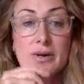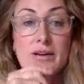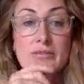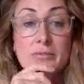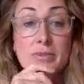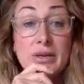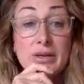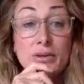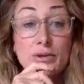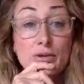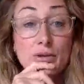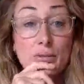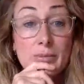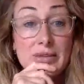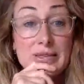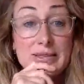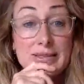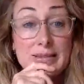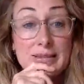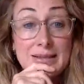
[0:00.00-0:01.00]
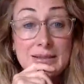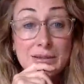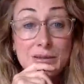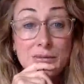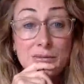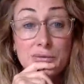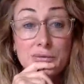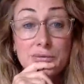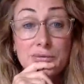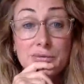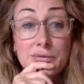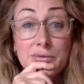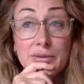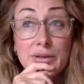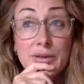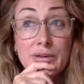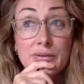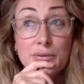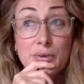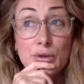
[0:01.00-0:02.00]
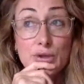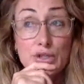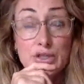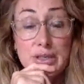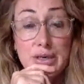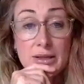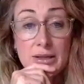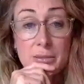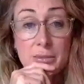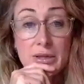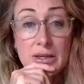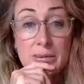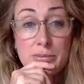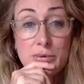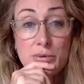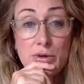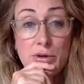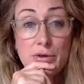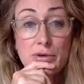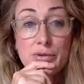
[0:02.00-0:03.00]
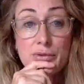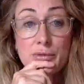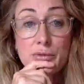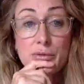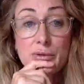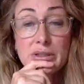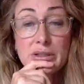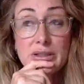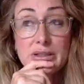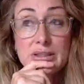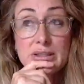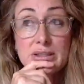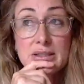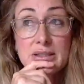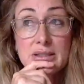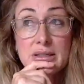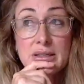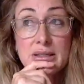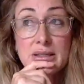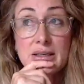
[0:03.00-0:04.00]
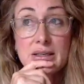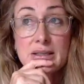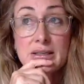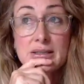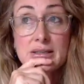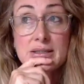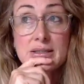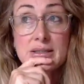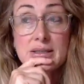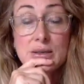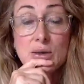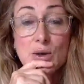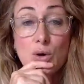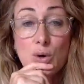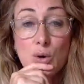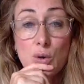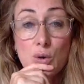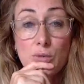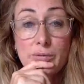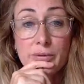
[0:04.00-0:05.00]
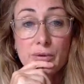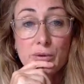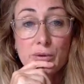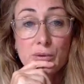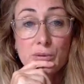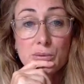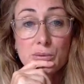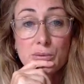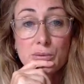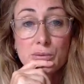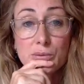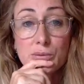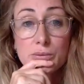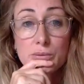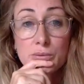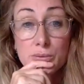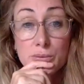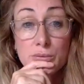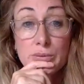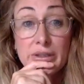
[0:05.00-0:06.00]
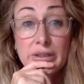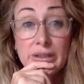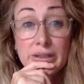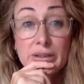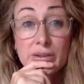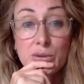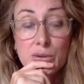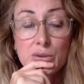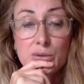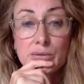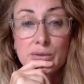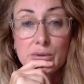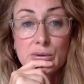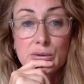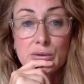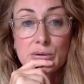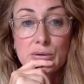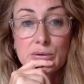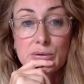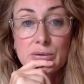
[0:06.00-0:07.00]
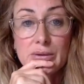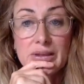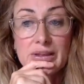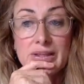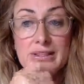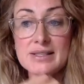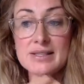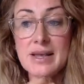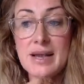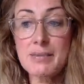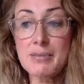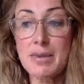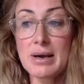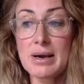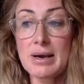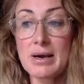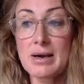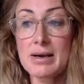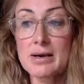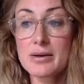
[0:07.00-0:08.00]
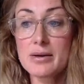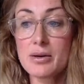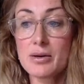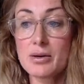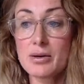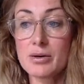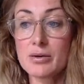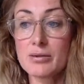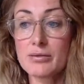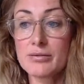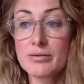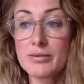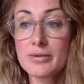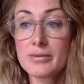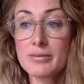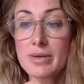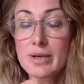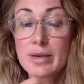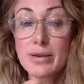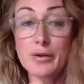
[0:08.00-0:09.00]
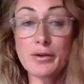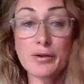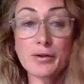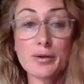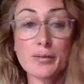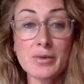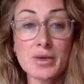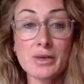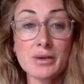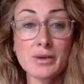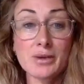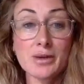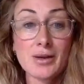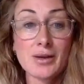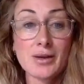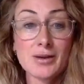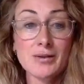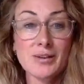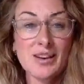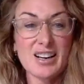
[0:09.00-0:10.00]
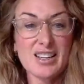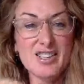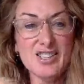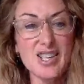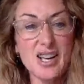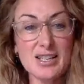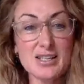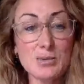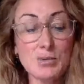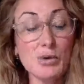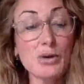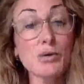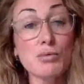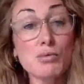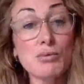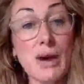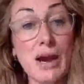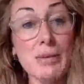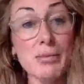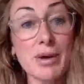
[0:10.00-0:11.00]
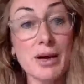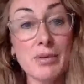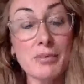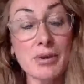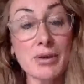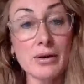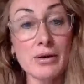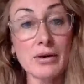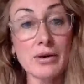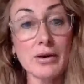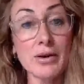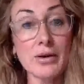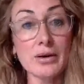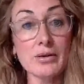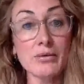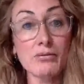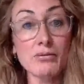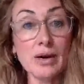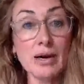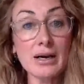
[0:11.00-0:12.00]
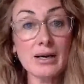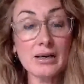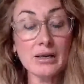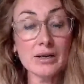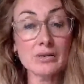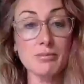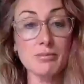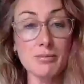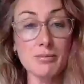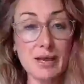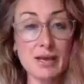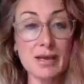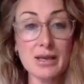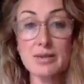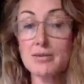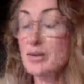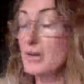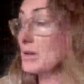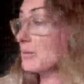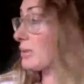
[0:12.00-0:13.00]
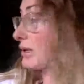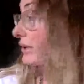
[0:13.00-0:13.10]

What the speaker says: I've been through it myself. I've watched other people go through it. It is awful, really awful. And it's that part of being human that I just want to wrap up in a rug and make everything